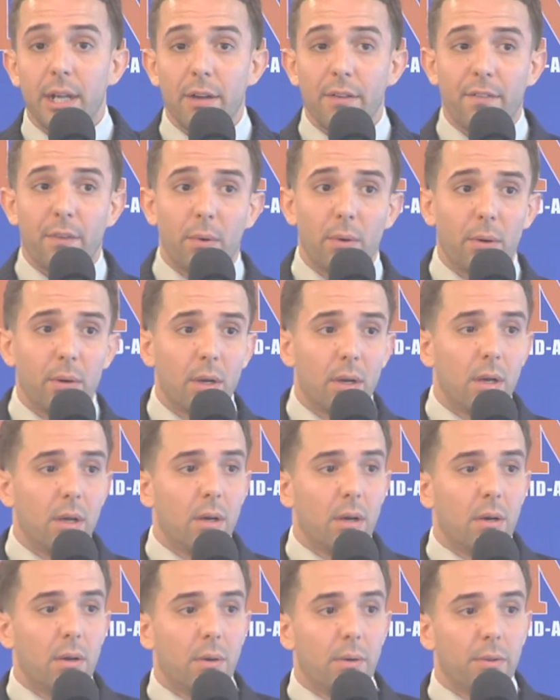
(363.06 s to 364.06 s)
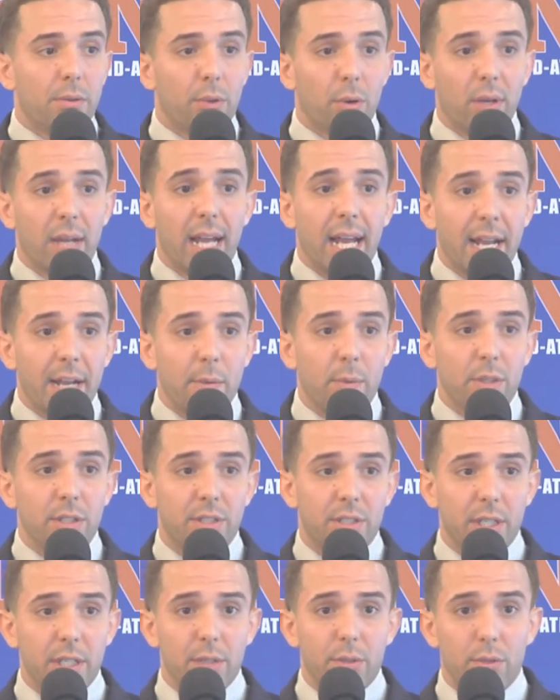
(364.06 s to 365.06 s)
careful. Don't let anyone
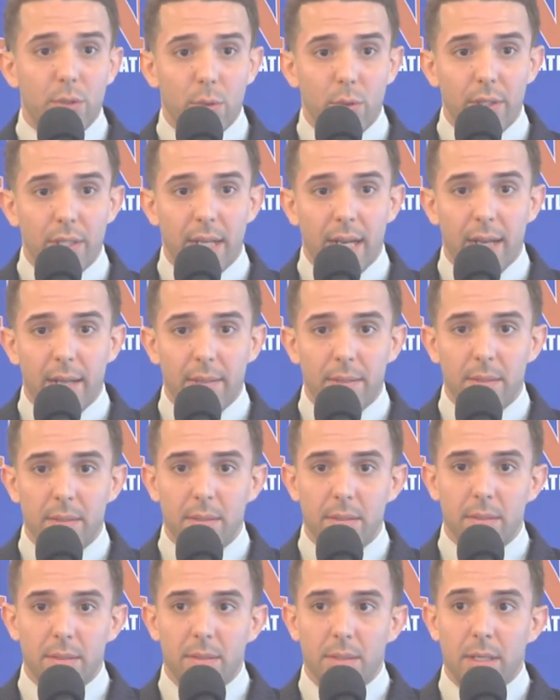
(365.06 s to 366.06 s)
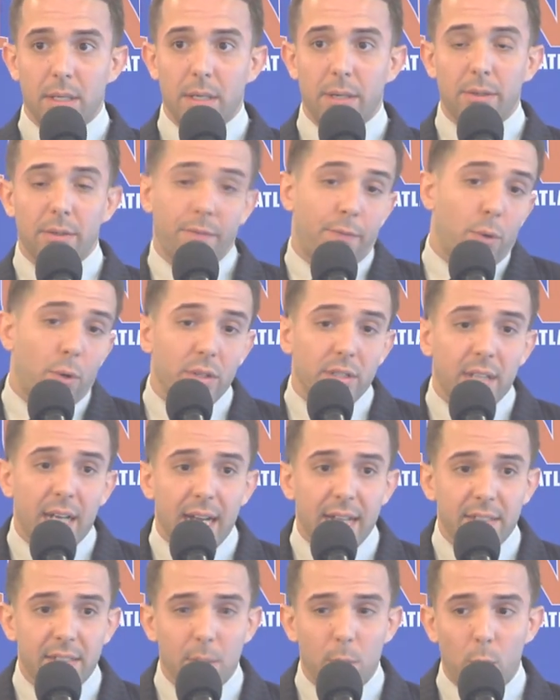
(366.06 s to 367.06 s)
see you doing that. Of course, I
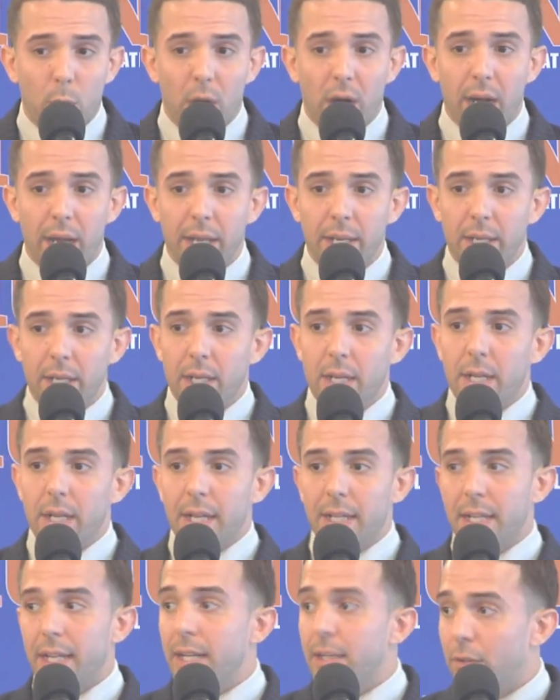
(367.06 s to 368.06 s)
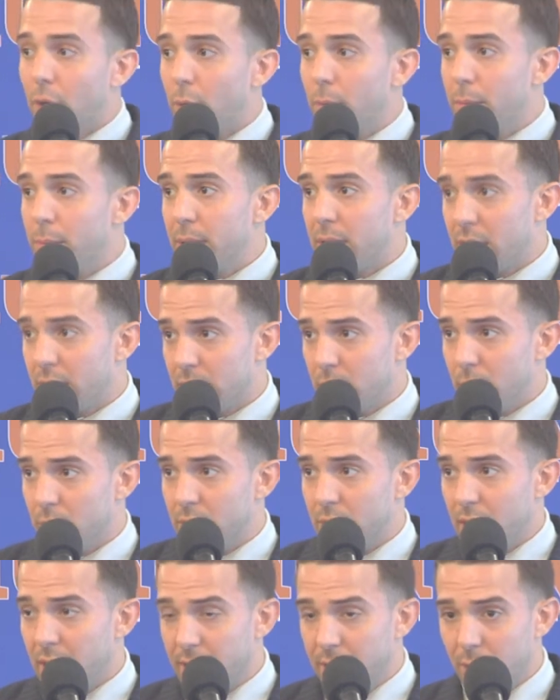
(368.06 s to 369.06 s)
asked him why, and then he told me because it
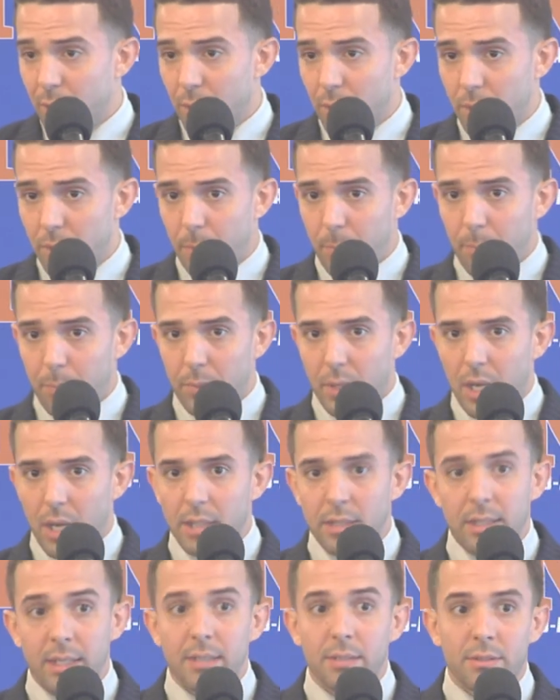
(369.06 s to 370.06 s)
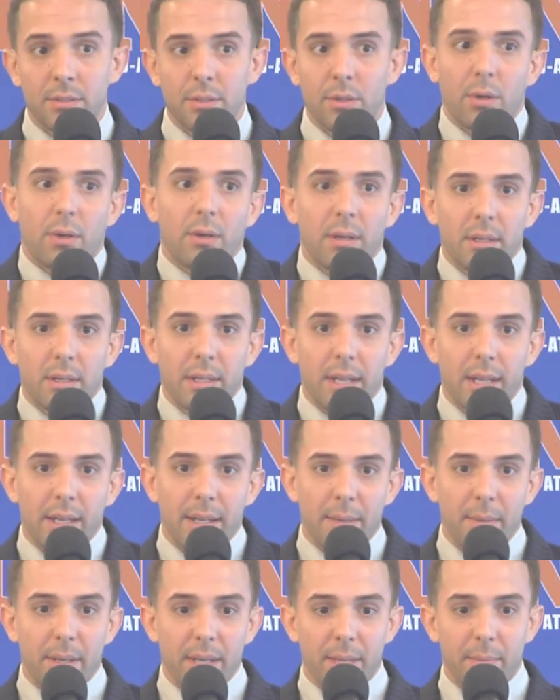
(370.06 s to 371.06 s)
was illegal. So
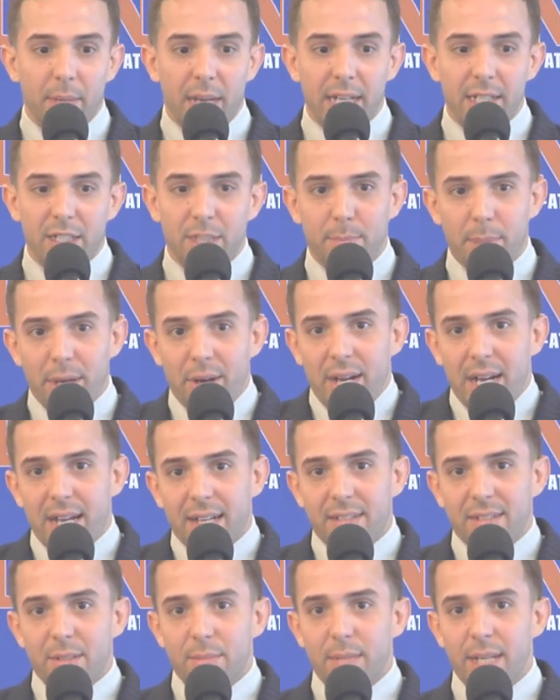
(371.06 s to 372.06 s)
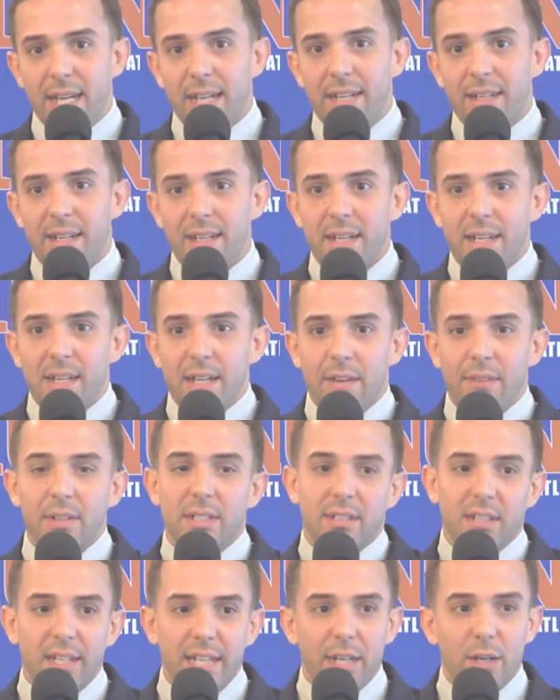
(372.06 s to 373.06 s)
in my despair, I asked him, hey, if
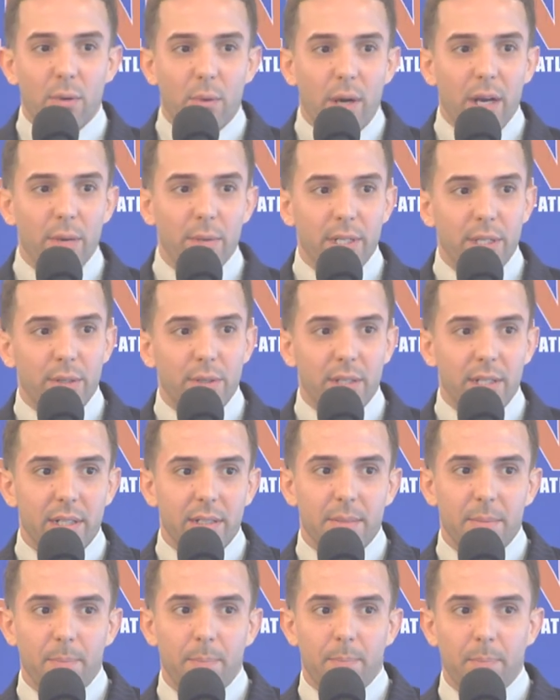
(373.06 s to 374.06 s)
it's illegal, why are we doing it?